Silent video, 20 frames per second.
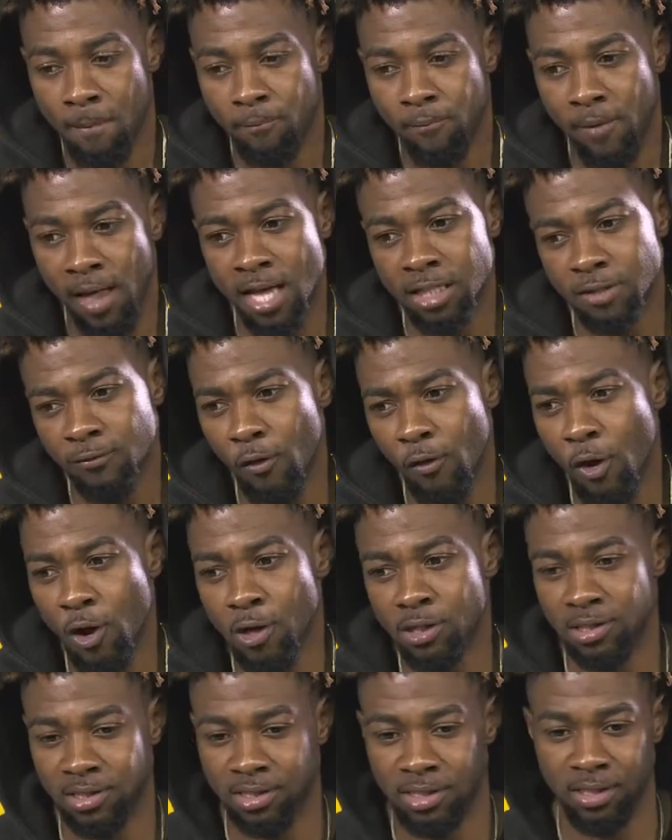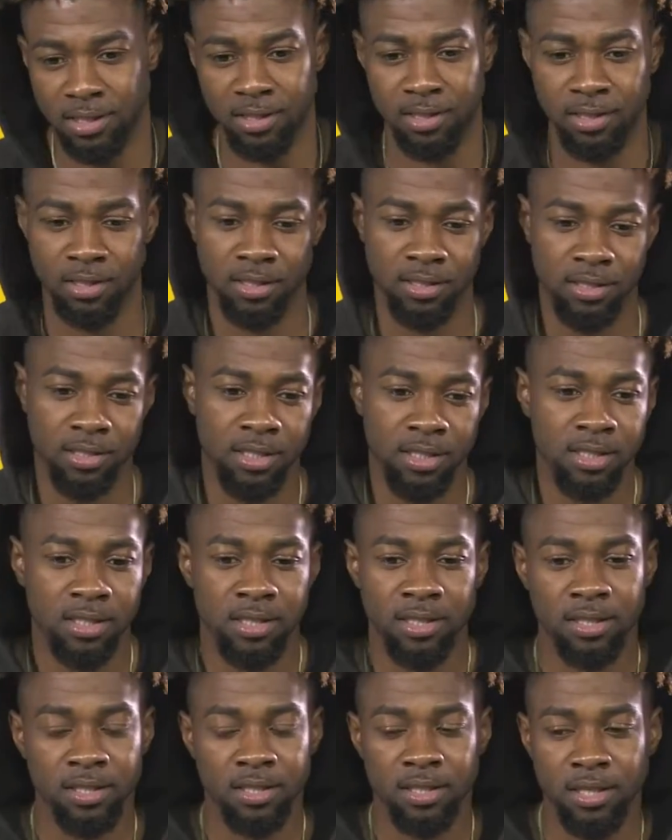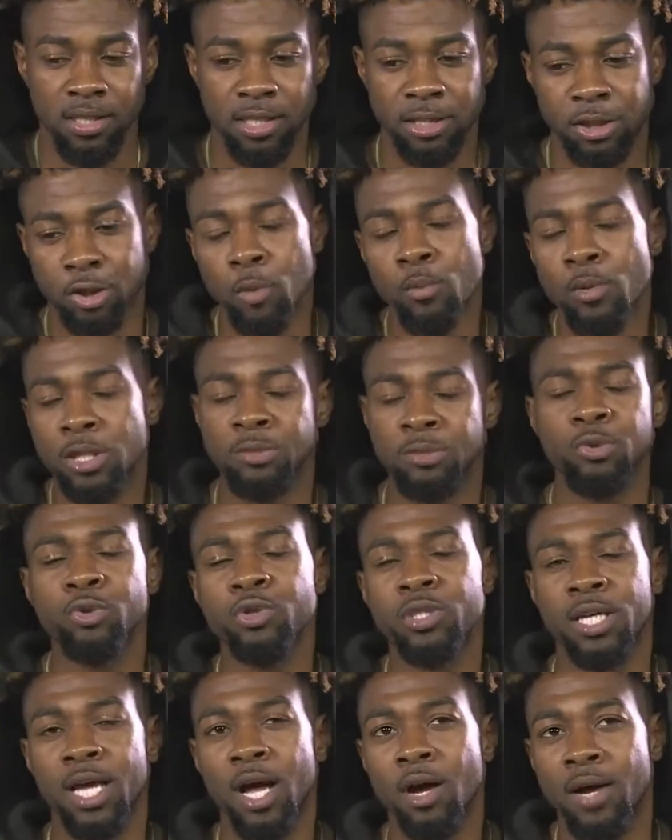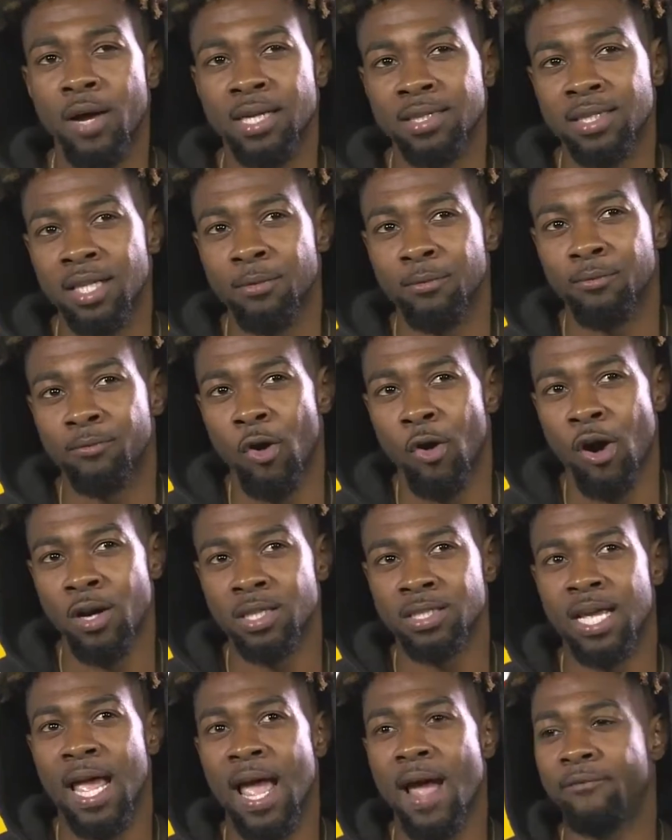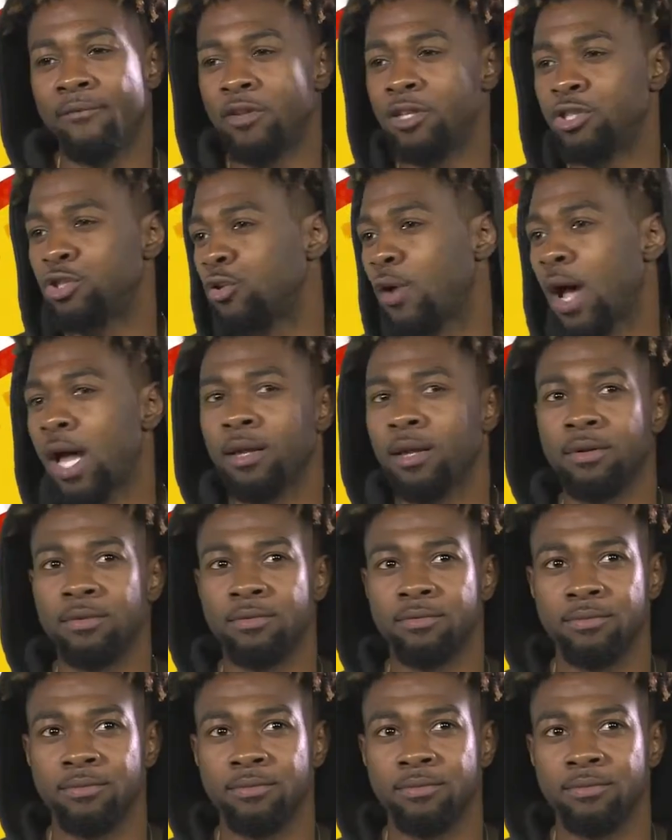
As far as it's so much music out, I think artists have to try to